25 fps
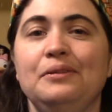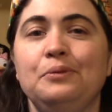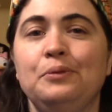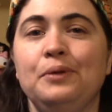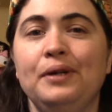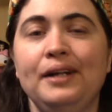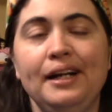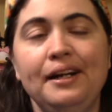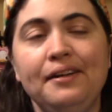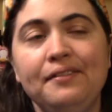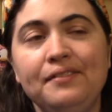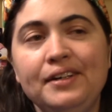
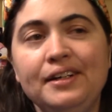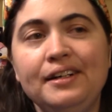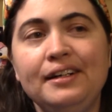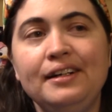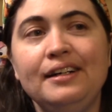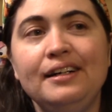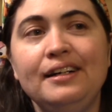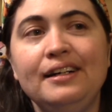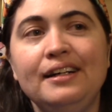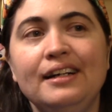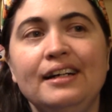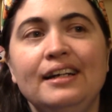
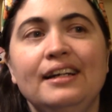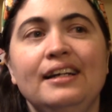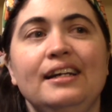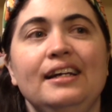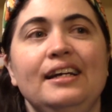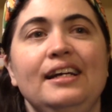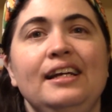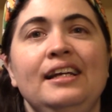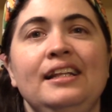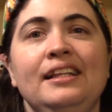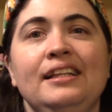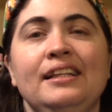whatever
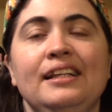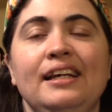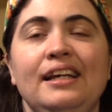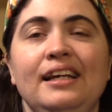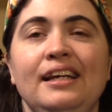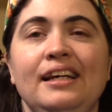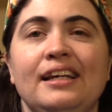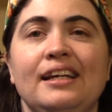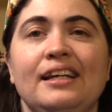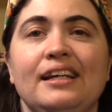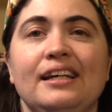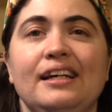and
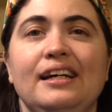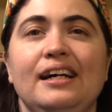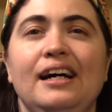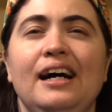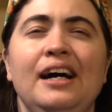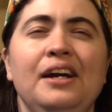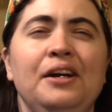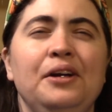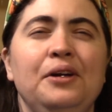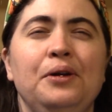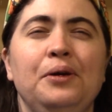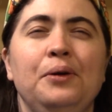like,
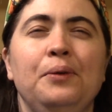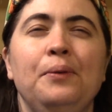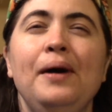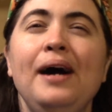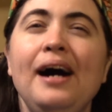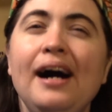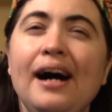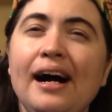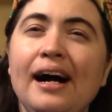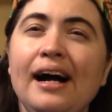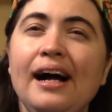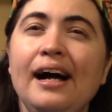I don't know
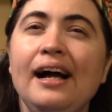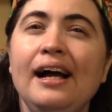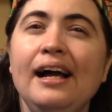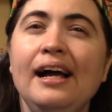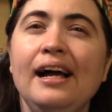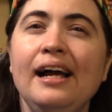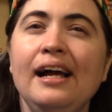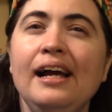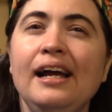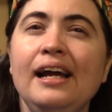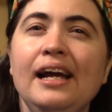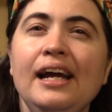
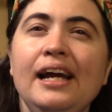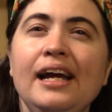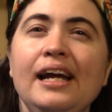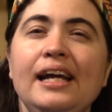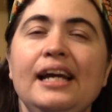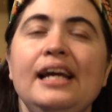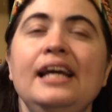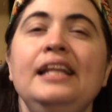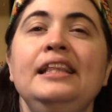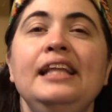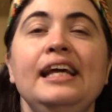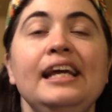why.
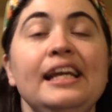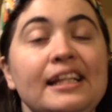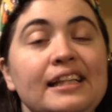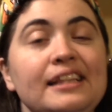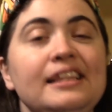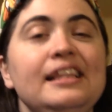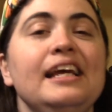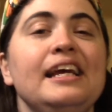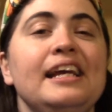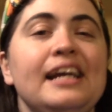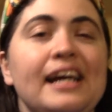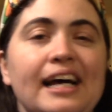And they,
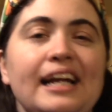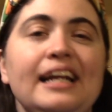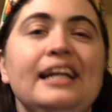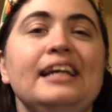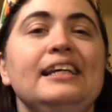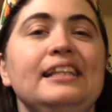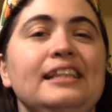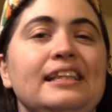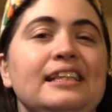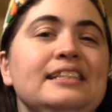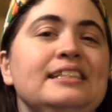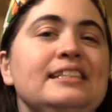they kind of
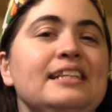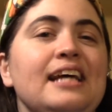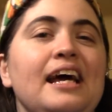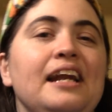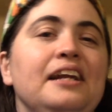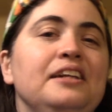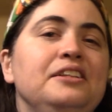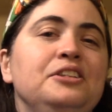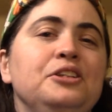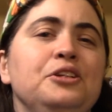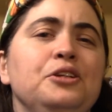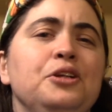get this
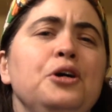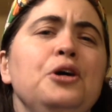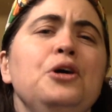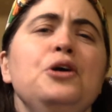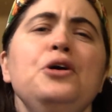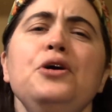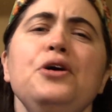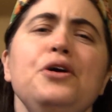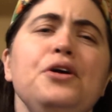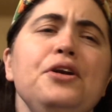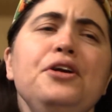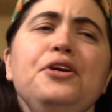attitude,
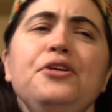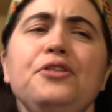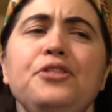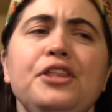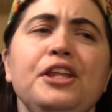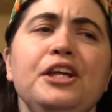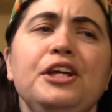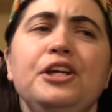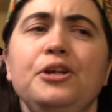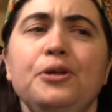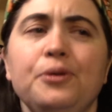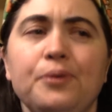who do you
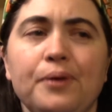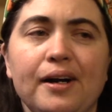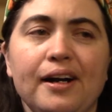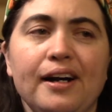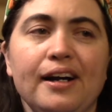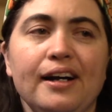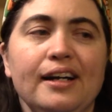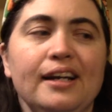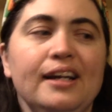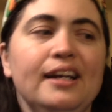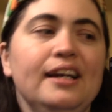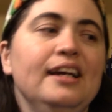think you are?